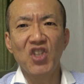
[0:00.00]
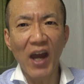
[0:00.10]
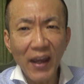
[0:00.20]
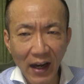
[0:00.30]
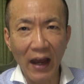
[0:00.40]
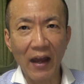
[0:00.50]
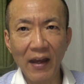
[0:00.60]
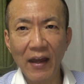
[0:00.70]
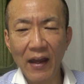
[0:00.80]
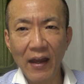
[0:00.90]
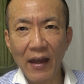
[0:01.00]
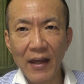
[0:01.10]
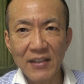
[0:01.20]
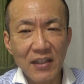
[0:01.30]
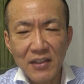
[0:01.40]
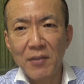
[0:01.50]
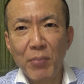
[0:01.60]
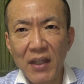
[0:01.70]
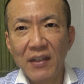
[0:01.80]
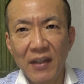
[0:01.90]
China,
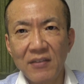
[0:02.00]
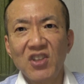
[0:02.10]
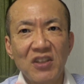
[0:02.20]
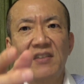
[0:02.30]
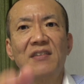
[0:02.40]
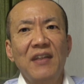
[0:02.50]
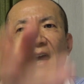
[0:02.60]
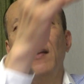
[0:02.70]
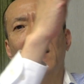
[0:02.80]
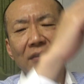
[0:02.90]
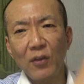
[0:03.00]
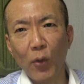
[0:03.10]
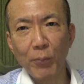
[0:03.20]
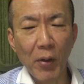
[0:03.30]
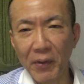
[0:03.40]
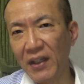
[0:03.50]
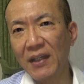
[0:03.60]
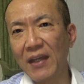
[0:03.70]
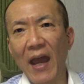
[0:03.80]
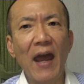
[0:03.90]
CCP can just take your
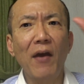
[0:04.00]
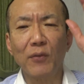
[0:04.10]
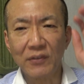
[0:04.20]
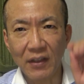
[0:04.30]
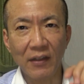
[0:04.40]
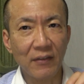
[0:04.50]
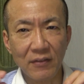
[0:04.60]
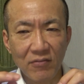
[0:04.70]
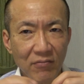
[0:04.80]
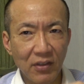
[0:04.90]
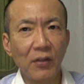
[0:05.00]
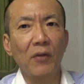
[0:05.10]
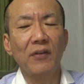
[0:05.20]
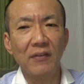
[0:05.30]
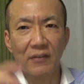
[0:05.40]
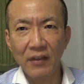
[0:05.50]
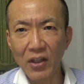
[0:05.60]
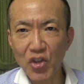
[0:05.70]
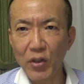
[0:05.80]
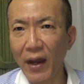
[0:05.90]
property out and
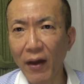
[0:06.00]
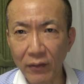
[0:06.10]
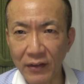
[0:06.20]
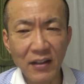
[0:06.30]
get you out.